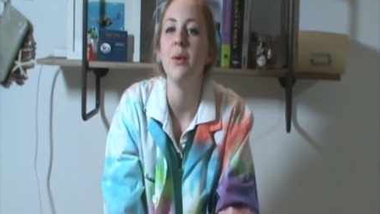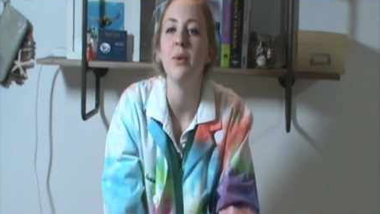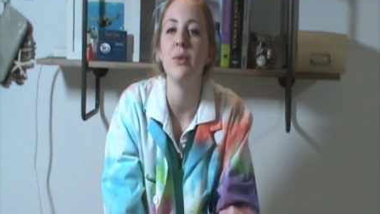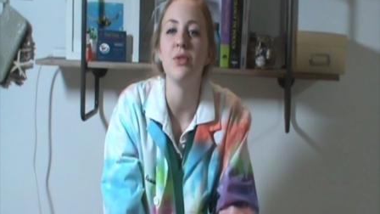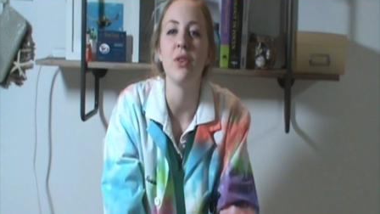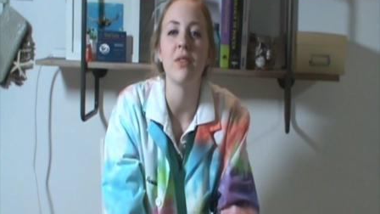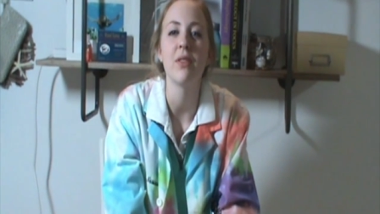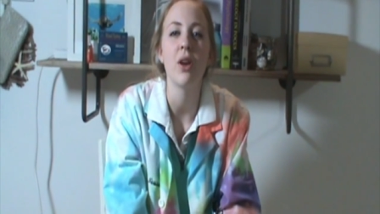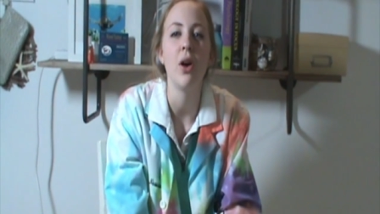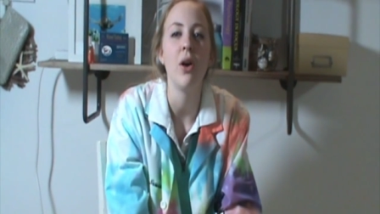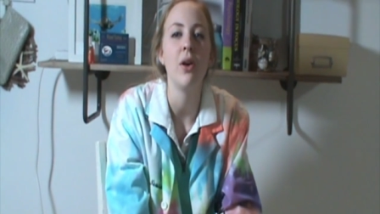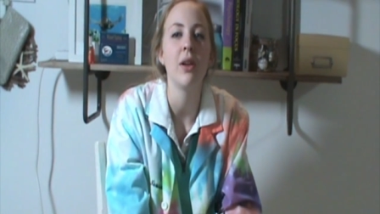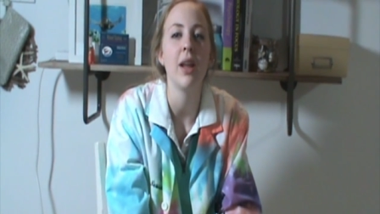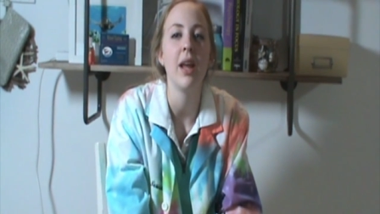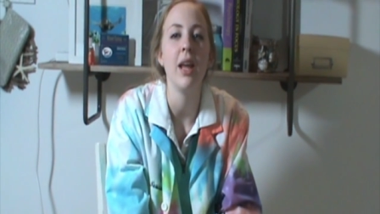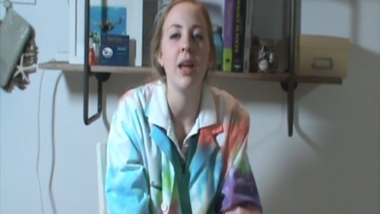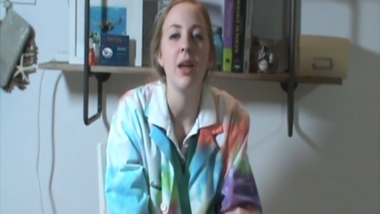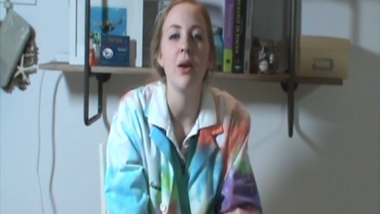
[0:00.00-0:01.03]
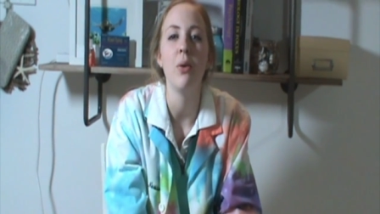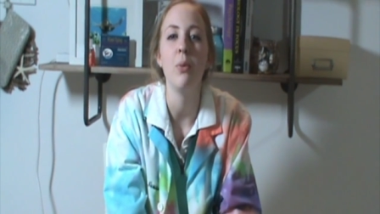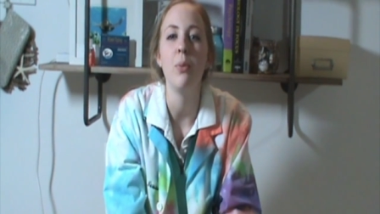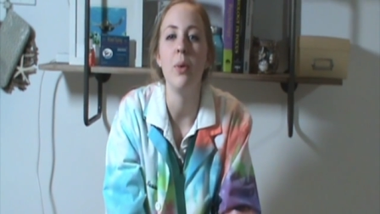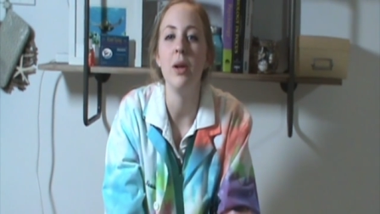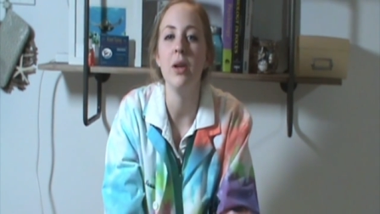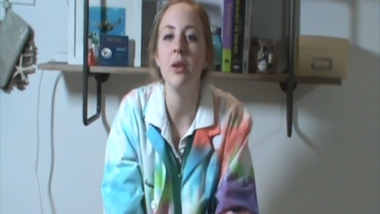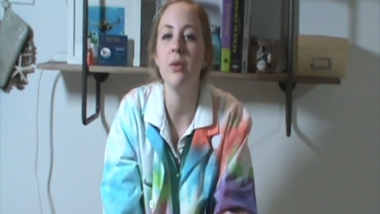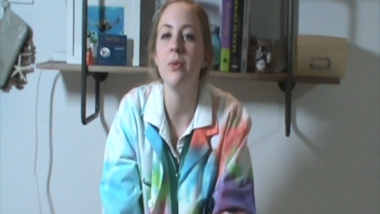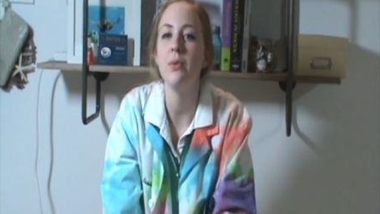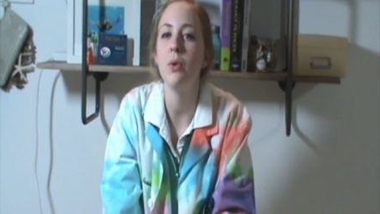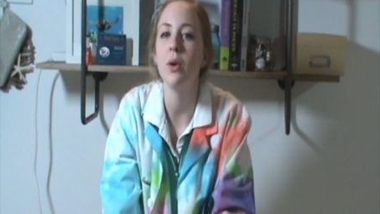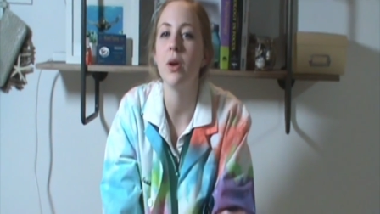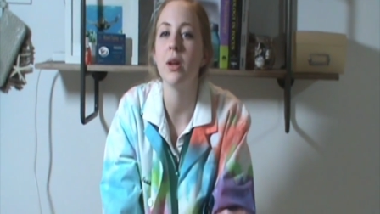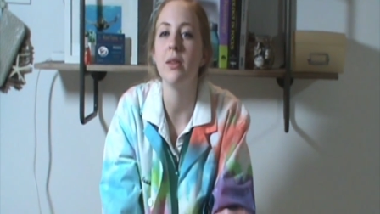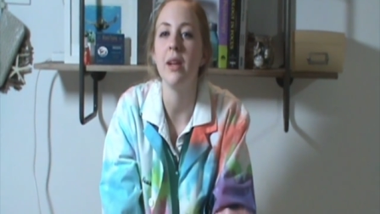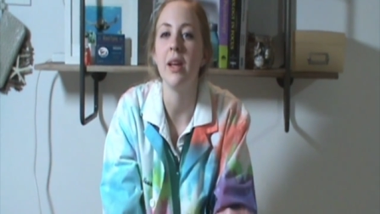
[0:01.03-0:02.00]
which is called a
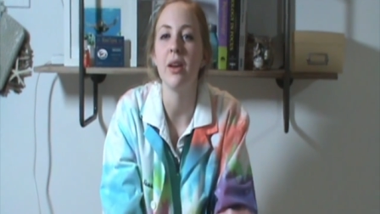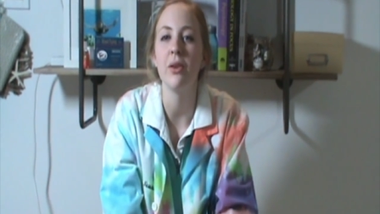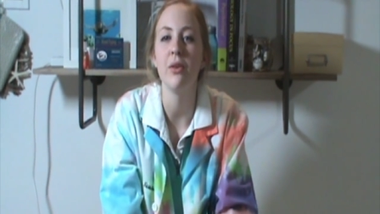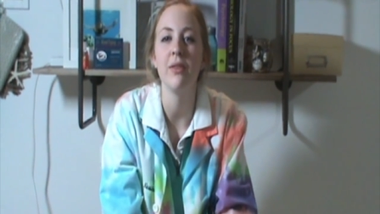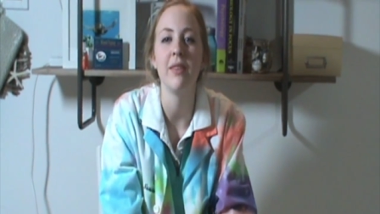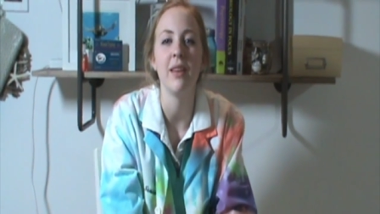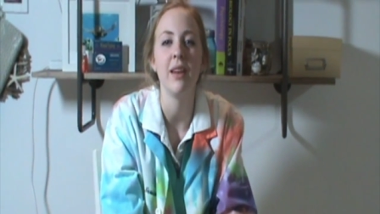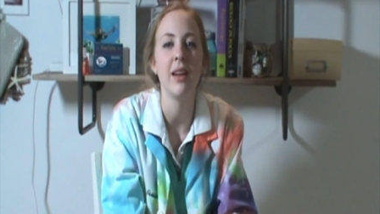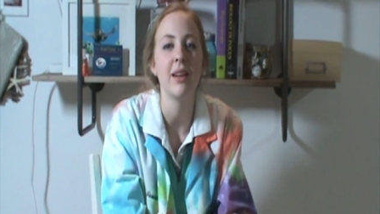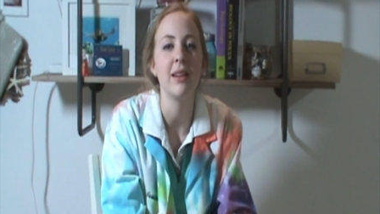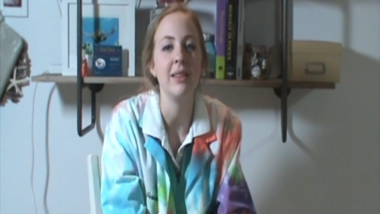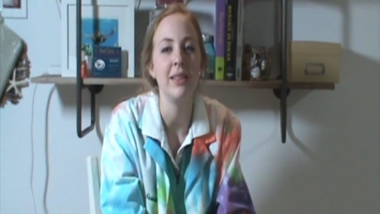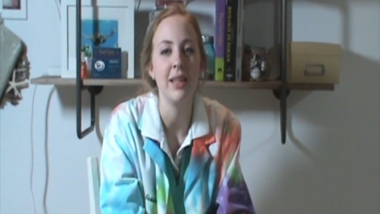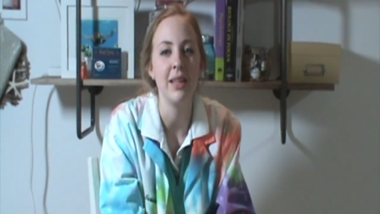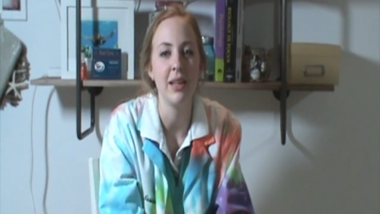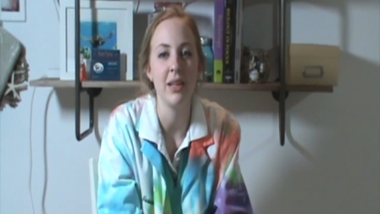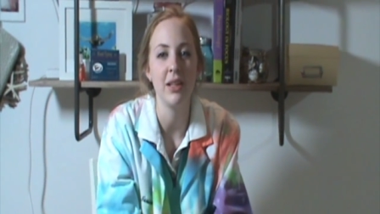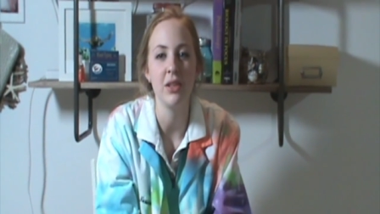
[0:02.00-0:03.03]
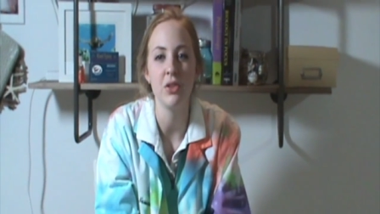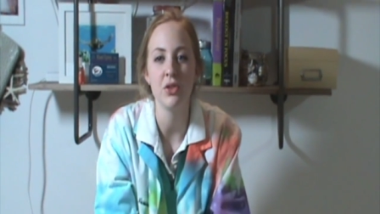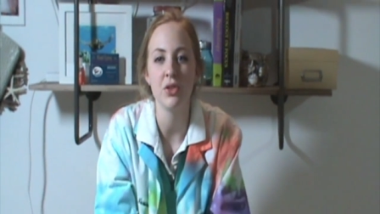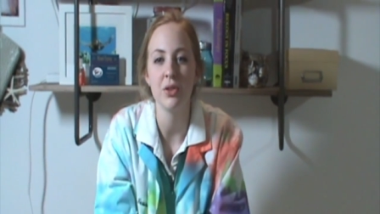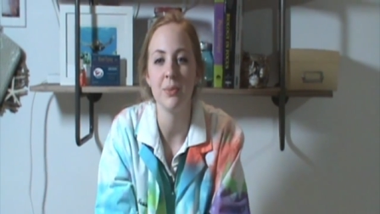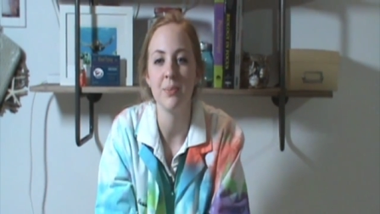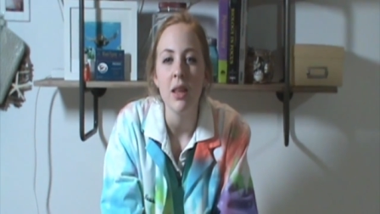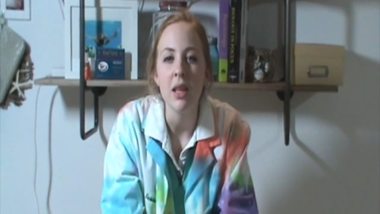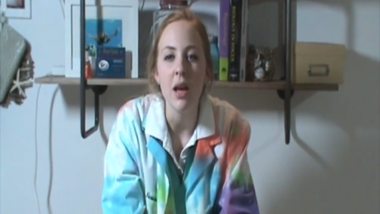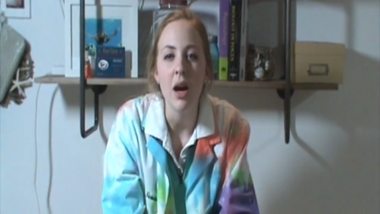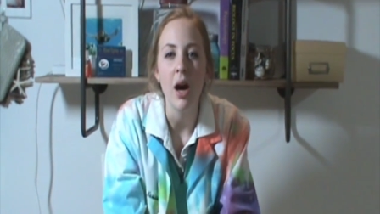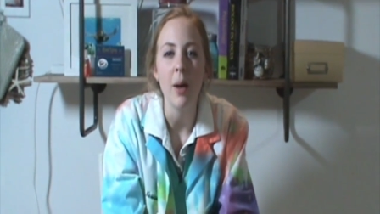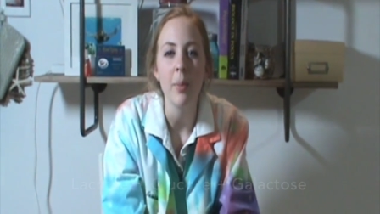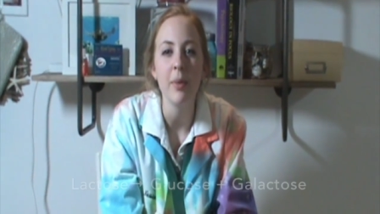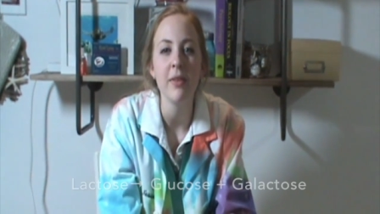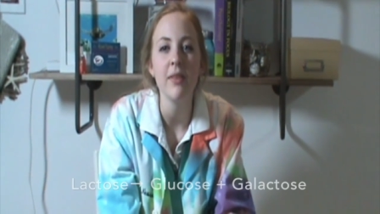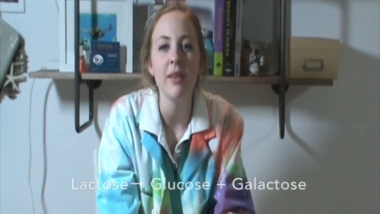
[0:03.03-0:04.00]
1:4 glycosidic linkage. The
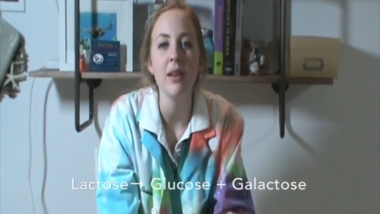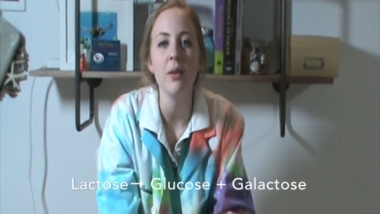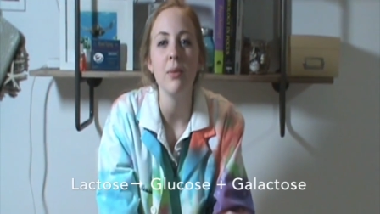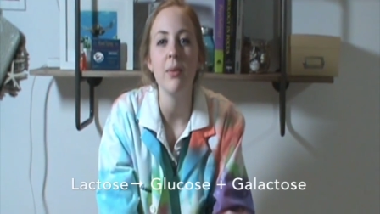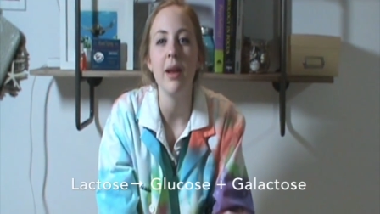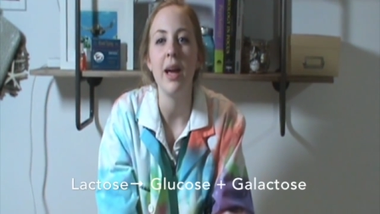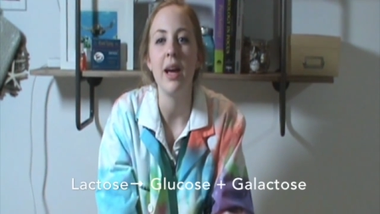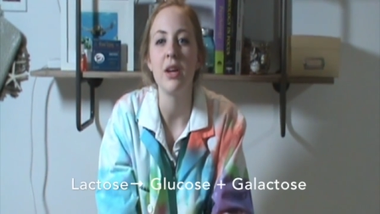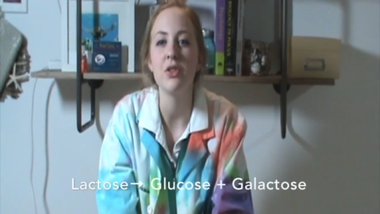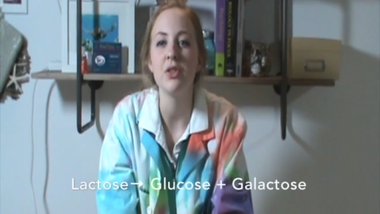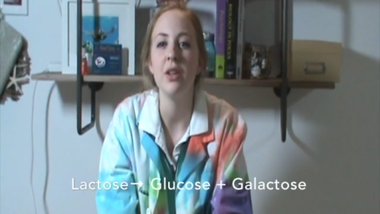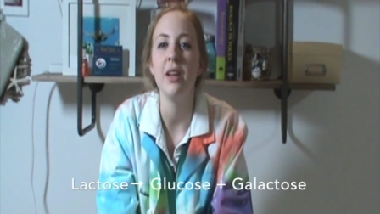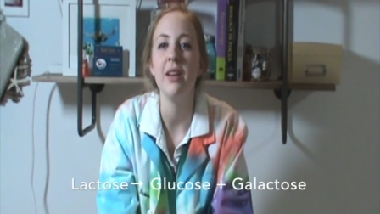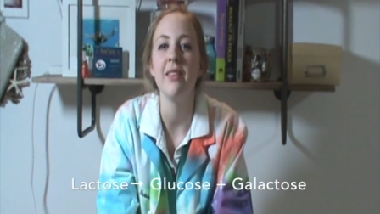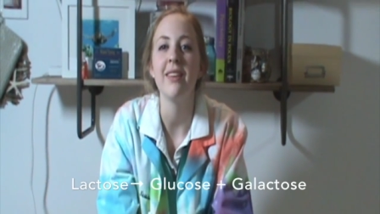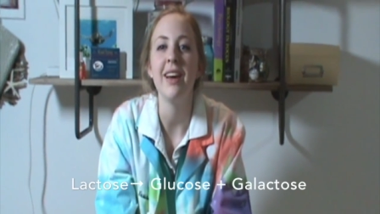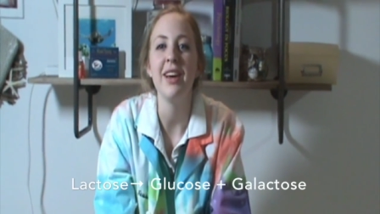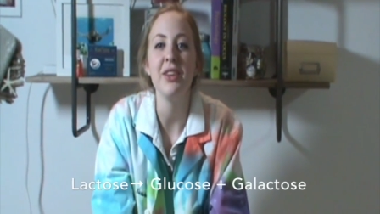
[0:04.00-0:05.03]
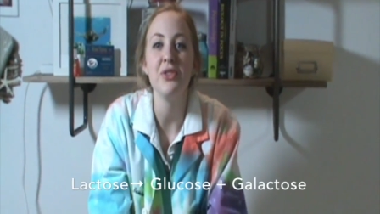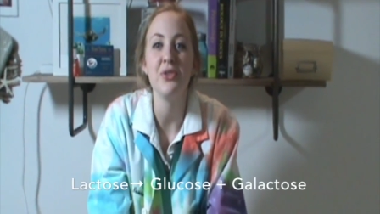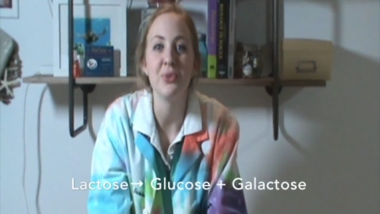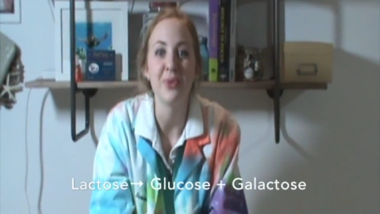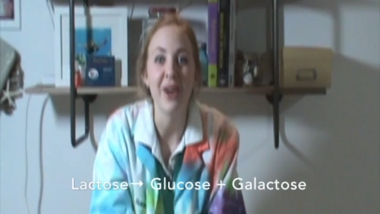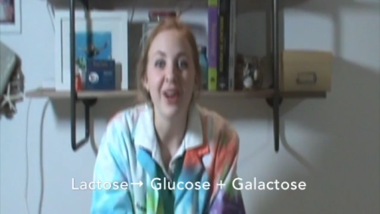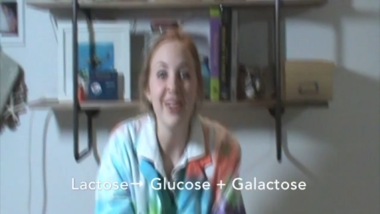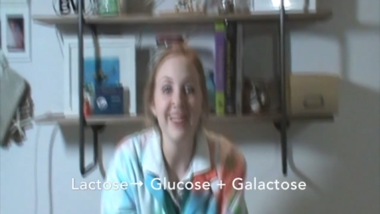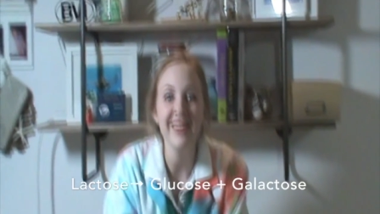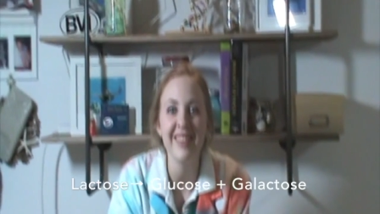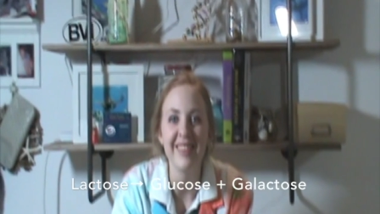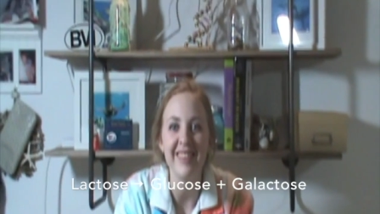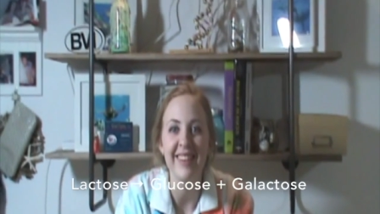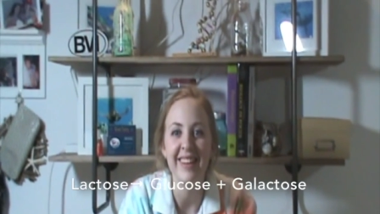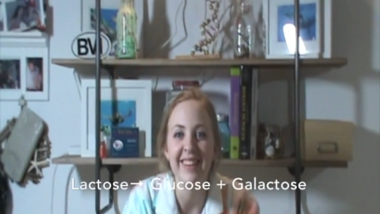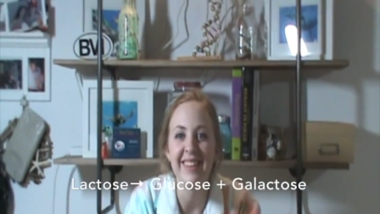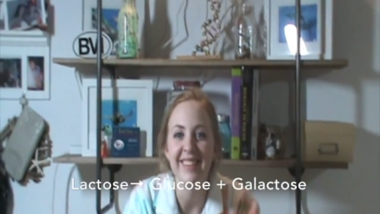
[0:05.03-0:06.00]
opposite reaction is
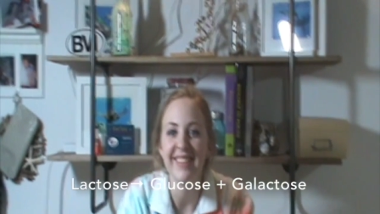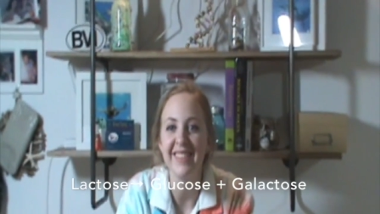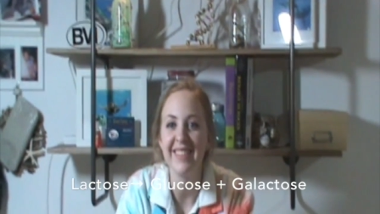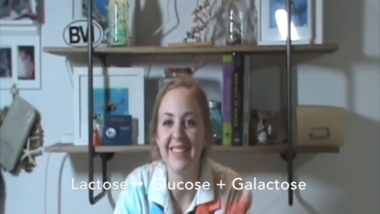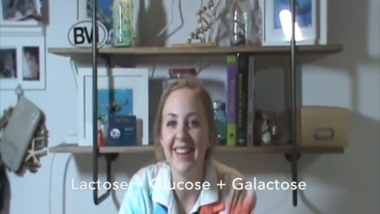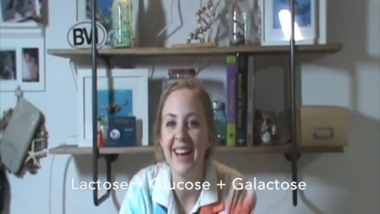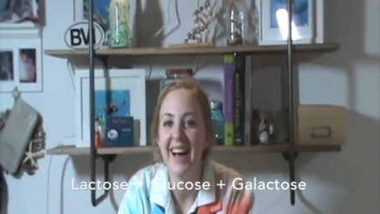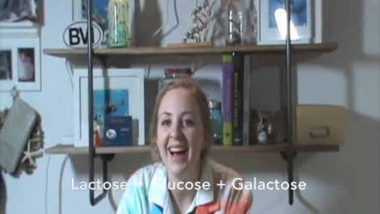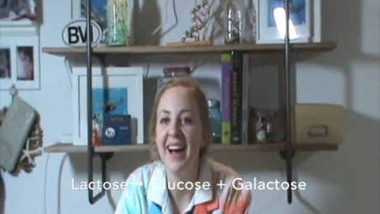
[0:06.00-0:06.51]
hydrolysis.